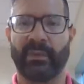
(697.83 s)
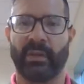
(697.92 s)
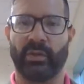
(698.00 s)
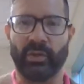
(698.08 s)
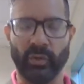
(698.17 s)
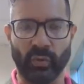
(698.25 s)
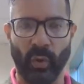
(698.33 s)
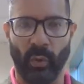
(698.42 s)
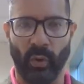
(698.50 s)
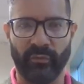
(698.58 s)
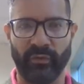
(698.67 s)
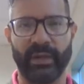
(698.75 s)
You go
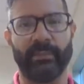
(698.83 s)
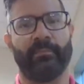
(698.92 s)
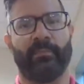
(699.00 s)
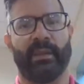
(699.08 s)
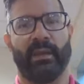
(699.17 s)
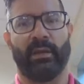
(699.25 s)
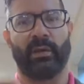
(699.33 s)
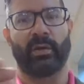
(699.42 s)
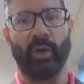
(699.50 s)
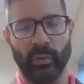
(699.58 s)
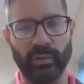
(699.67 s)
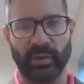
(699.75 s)
over it,
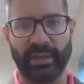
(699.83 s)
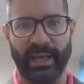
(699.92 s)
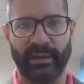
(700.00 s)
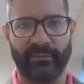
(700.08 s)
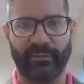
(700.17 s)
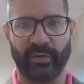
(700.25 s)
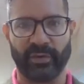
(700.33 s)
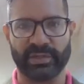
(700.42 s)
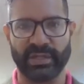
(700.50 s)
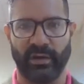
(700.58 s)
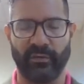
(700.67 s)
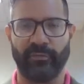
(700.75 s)
go look at it for
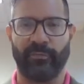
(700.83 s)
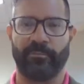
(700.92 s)
yourself,